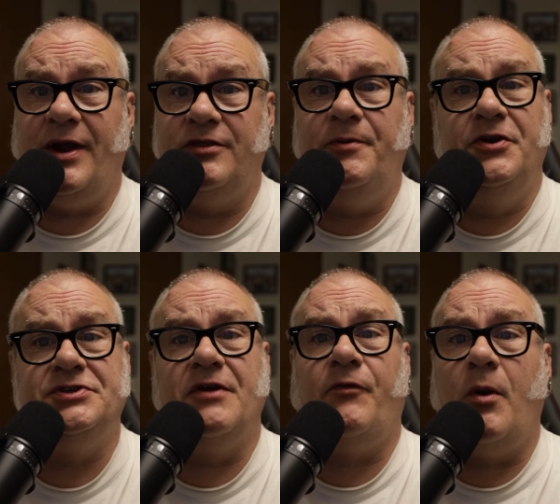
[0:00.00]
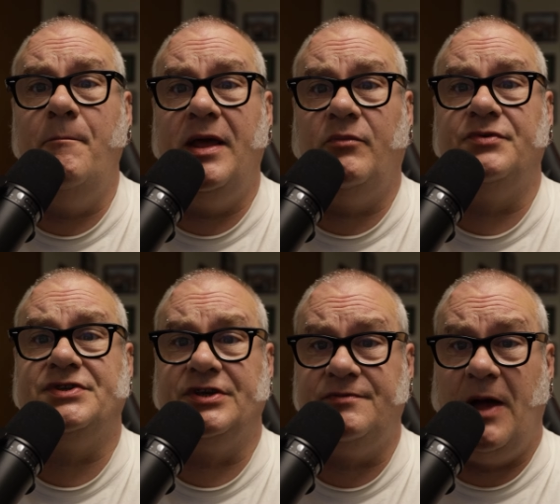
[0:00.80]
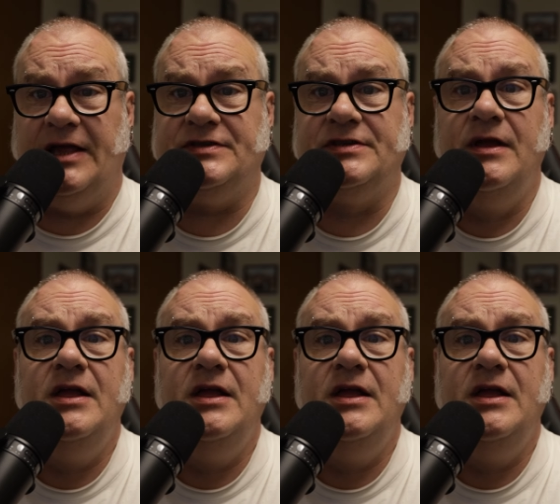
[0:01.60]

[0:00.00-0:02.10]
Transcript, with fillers: around the piercing for a minimum of six months.